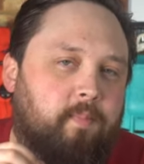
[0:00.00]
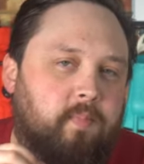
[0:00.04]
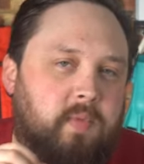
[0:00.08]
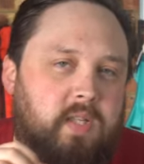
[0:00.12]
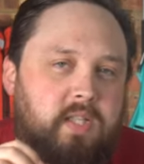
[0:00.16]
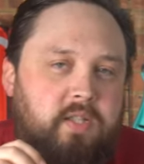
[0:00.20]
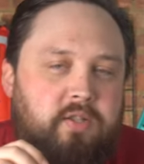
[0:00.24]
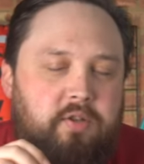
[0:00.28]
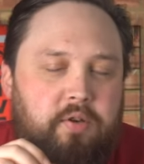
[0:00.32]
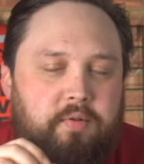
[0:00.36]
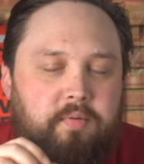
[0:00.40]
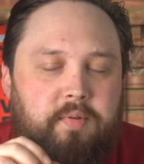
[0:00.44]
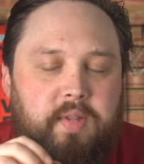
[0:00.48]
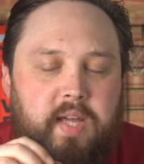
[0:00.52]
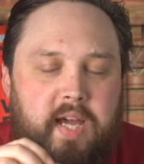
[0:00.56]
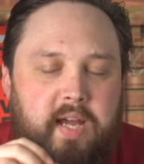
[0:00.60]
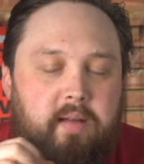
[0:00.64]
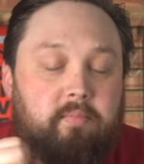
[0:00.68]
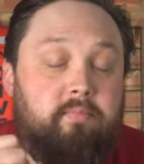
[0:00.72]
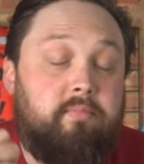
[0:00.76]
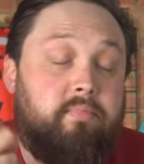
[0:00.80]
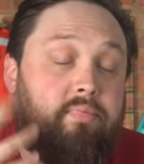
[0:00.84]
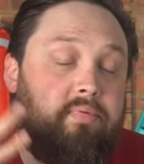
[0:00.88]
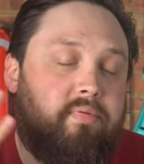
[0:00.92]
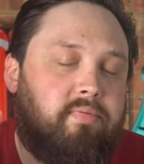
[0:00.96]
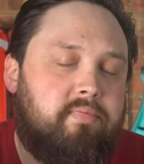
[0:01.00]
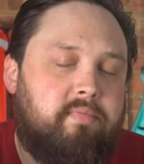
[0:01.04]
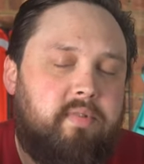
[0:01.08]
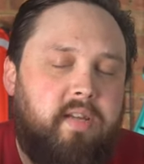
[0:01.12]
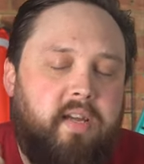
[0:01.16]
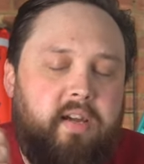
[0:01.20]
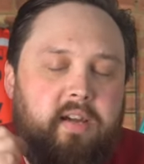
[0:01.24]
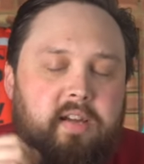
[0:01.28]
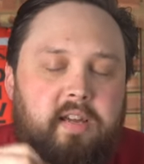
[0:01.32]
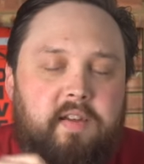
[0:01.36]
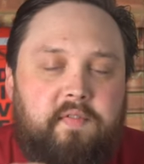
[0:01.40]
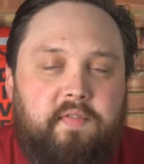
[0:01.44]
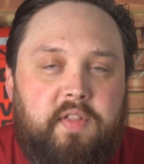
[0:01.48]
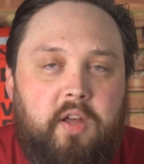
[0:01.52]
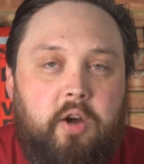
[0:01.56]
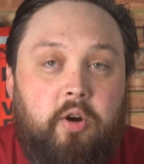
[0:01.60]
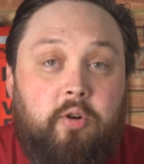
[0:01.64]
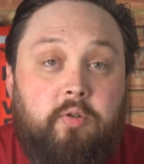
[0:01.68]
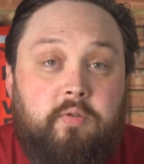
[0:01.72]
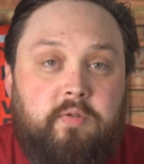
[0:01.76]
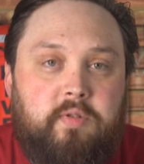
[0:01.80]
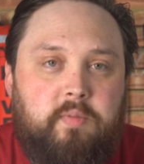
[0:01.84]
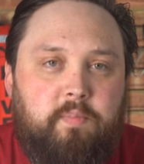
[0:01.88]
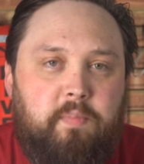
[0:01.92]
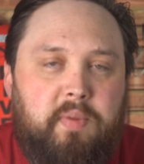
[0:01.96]
so that, yeah, if the
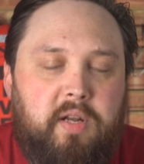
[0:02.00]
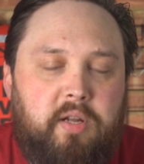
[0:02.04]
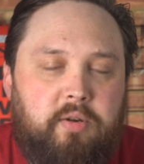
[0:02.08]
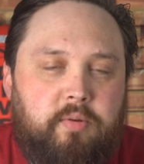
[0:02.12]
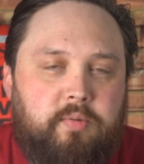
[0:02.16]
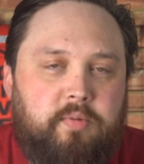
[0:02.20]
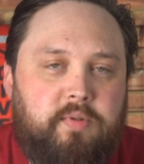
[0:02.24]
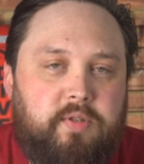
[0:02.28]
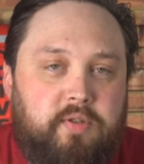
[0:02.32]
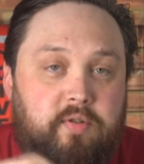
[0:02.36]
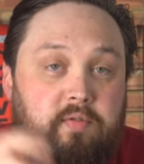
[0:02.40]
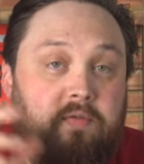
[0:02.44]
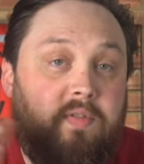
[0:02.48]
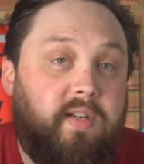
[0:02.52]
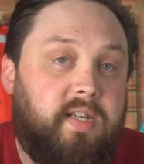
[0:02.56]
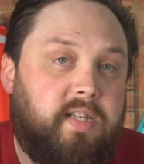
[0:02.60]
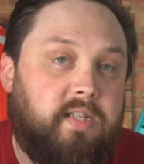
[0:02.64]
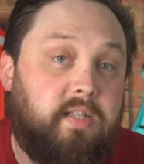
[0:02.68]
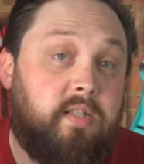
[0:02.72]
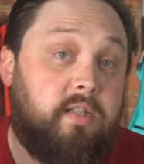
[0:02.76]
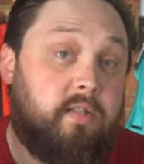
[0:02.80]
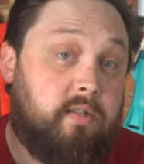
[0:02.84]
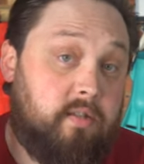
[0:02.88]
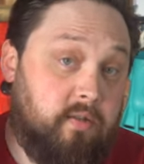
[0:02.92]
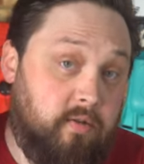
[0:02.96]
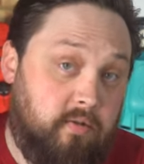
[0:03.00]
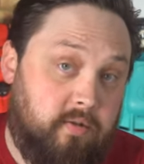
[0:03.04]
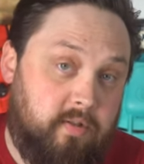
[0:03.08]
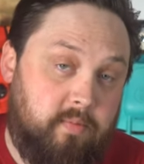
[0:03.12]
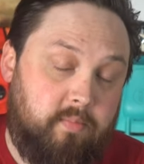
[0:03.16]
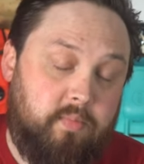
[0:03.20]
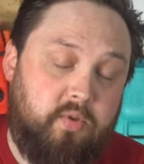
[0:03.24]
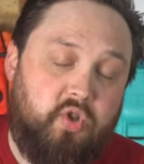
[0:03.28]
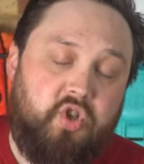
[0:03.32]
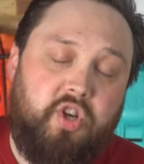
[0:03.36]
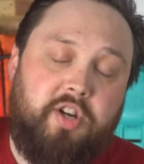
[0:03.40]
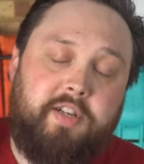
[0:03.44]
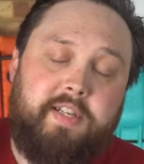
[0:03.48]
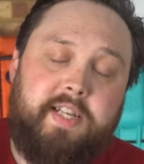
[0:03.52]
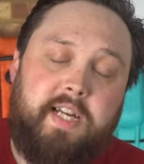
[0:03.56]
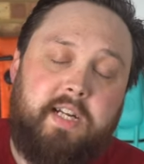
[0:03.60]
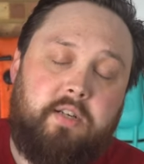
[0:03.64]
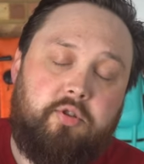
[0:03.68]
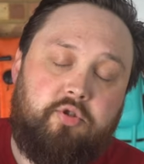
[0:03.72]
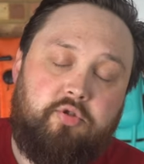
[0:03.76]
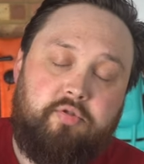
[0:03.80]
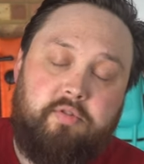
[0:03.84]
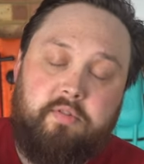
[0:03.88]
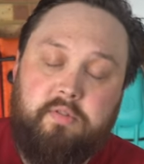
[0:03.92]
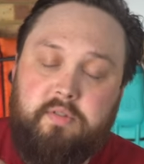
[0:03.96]
hose blows, you're ready to do some
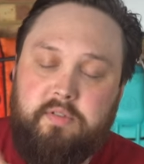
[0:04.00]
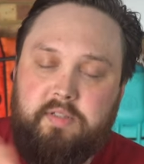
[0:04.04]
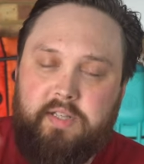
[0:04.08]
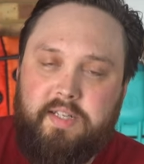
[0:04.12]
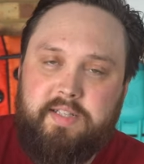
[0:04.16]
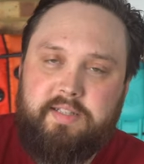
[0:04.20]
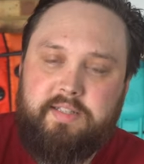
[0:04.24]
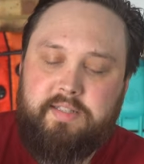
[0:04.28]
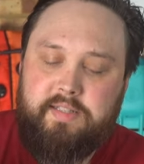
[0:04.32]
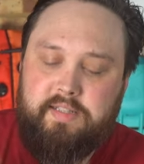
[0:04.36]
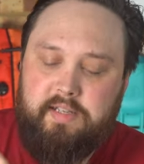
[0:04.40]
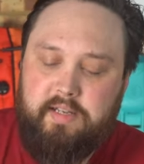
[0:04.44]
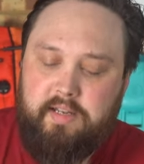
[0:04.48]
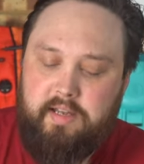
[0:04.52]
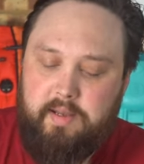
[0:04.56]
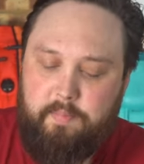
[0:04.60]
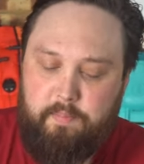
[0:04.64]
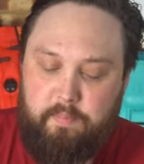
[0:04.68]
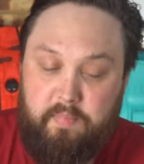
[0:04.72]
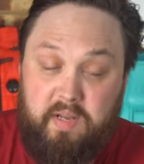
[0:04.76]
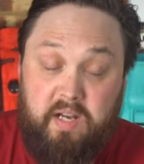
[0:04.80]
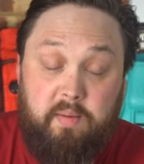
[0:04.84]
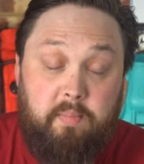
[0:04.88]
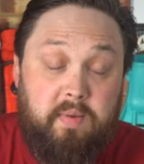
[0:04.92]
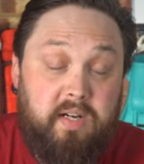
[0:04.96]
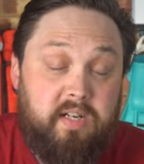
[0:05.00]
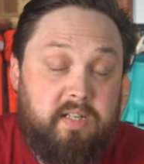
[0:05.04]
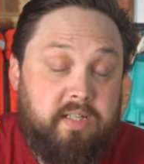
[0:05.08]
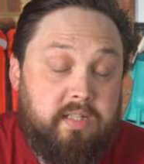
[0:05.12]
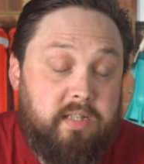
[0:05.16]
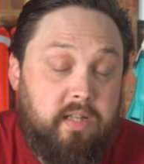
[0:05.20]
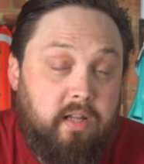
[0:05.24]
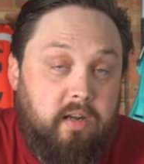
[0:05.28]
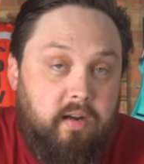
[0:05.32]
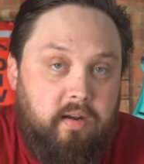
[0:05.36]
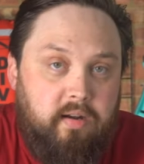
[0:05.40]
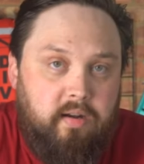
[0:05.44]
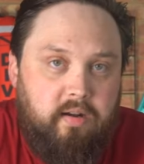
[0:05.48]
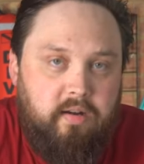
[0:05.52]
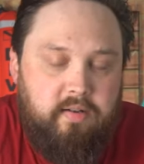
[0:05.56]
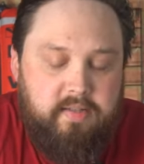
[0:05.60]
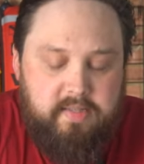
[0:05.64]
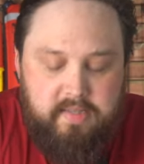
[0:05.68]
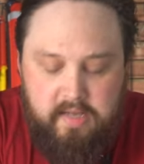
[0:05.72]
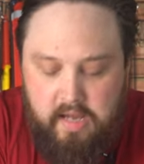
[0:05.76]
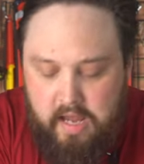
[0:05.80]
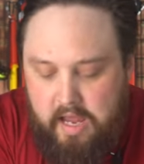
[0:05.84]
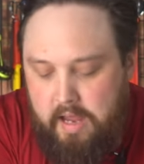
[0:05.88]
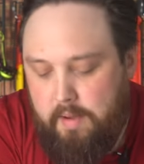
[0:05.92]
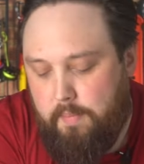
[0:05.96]
shutdown drills and minimize the loss.
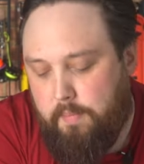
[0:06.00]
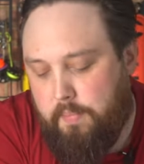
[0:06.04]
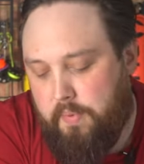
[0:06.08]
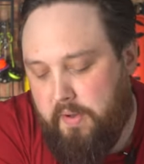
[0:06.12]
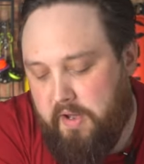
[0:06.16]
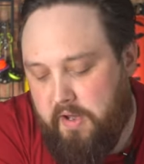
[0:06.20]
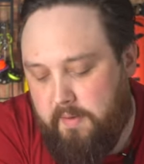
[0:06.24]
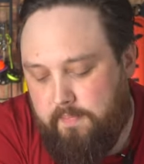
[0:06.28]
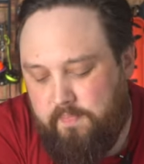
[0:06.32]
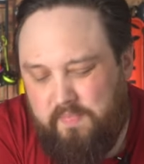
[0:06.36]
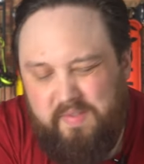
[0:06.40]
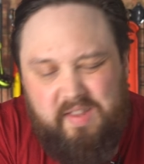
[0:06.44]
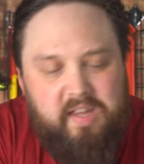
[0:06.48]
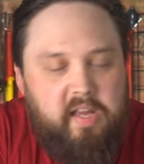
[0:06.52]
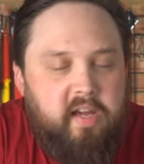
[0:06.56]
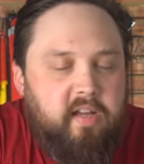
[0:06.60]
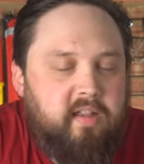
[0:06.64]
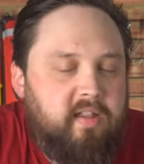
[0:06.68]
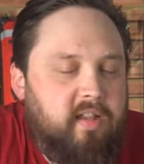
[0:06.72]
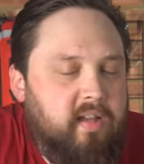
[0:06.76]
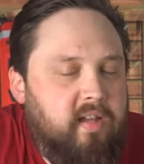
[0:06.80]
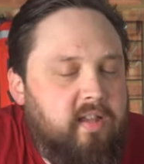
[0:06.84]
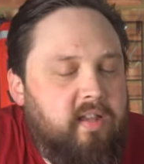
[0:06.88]
But yeah,